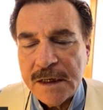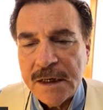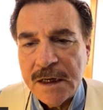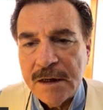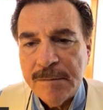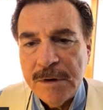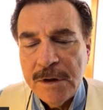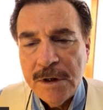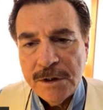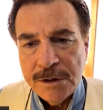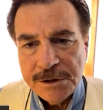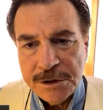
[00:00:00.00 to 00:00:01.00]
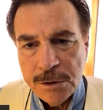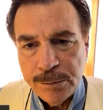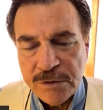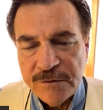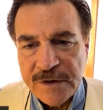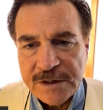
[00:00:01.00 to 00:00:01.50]
the two
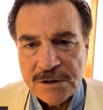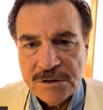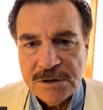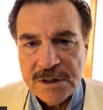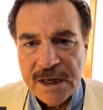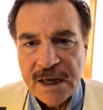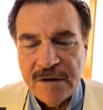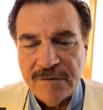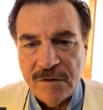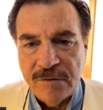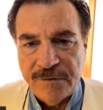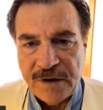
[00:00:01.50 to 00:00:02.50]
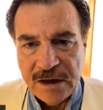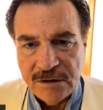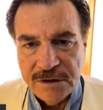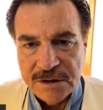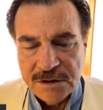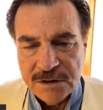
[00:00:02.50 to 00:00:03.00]
prefectures that have
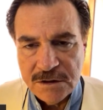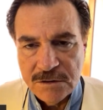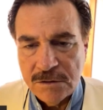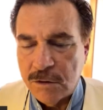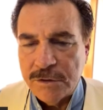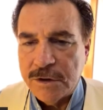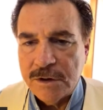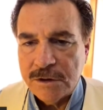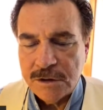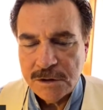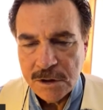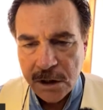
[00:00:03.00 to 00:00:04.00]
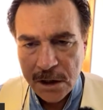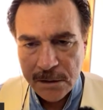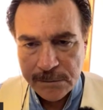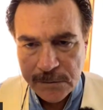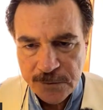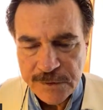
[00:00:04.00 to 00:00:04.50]
filed this suit, or the
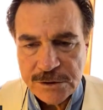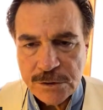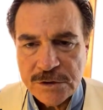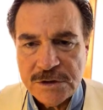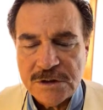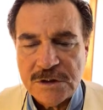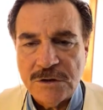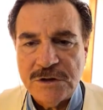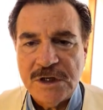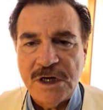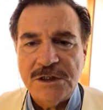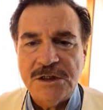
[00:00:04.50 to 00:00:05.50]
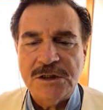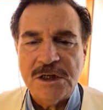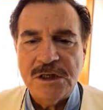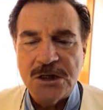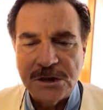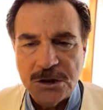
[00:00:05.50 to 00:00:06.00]
fisheries associations
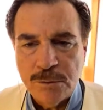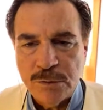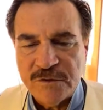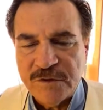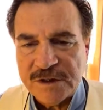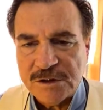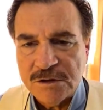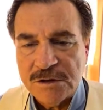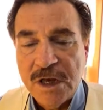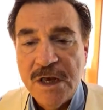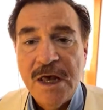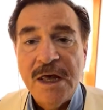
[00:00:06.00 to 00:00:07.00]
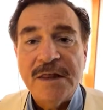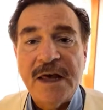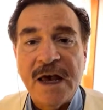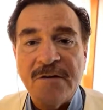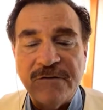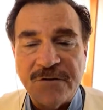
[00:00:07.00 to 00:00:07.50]
in the two prefectures that
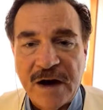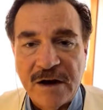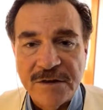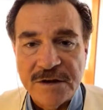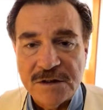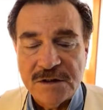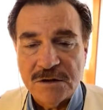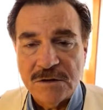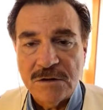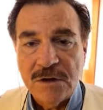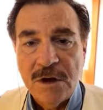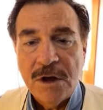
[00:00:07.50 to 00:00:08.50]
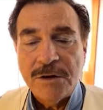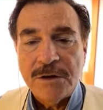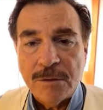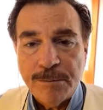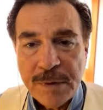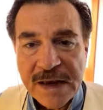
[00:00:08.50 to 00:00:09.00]
have filed this suit,
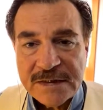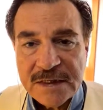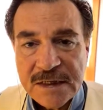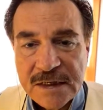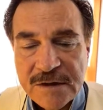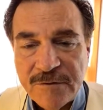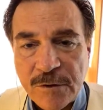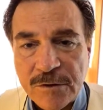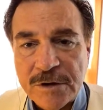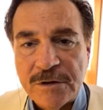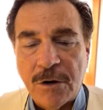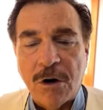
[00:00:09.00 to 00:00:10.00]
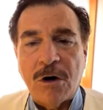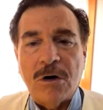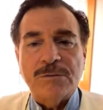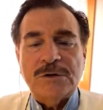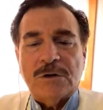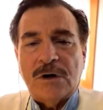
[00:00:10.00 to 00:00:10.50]
they're basically folding their
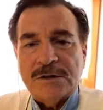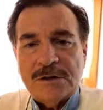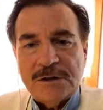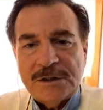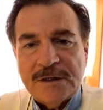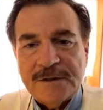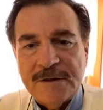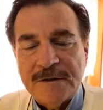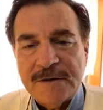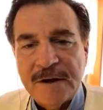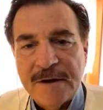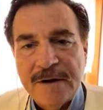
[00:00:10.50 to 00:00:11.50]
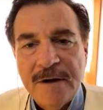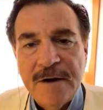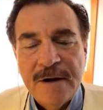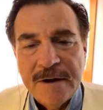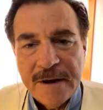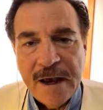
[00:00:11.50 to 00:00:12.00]
arms across their chest, and they're saying,
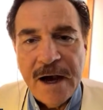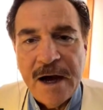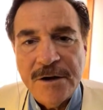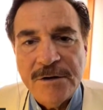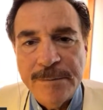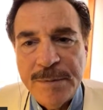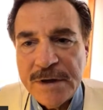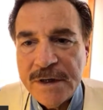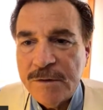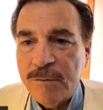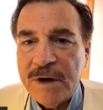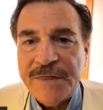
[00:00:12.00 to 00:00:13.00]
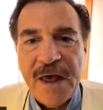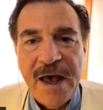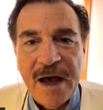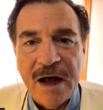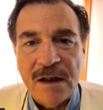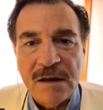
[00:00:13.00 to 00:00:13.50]
yeah, 100 billion, what the
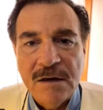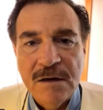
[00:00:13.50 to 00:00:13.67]
hell?